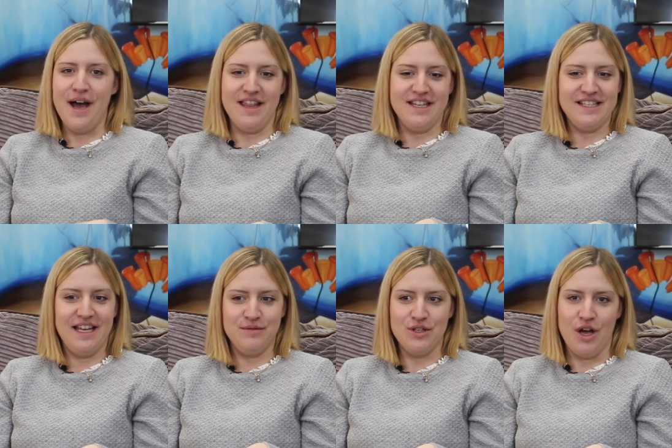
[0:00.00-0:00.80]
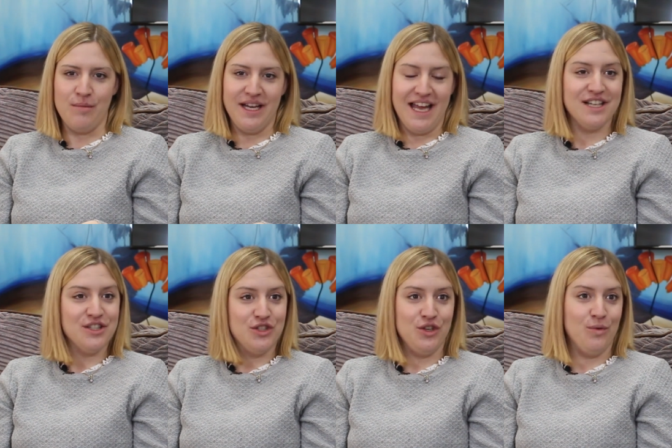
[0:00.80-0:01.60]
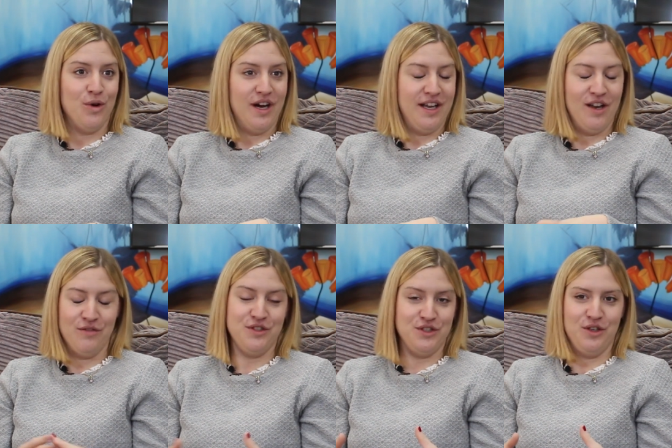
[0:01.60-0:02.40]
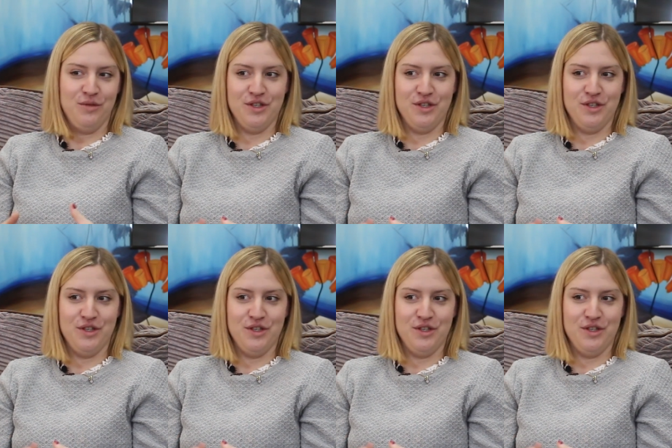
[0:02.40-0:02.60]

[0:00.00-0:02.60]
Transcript: but at the same time, I get to do what I love to do,